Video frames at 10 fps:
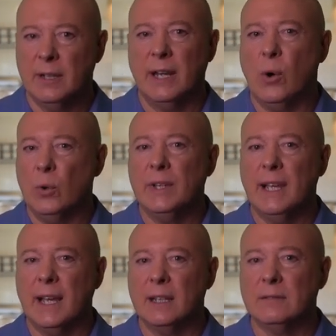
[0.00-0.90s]
and only
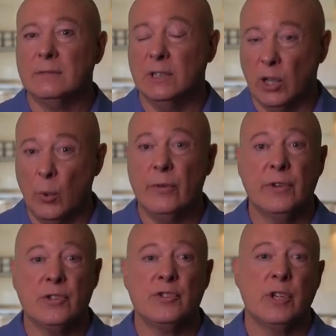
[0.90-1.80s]
get low
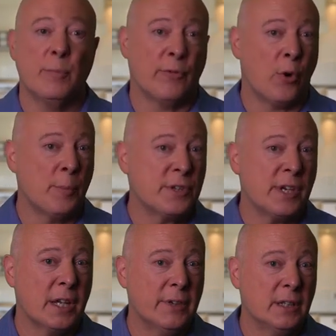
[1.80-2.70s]
efficiency performance
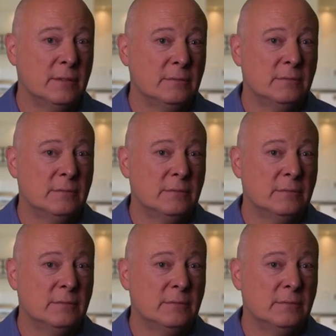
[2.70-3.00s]
out of it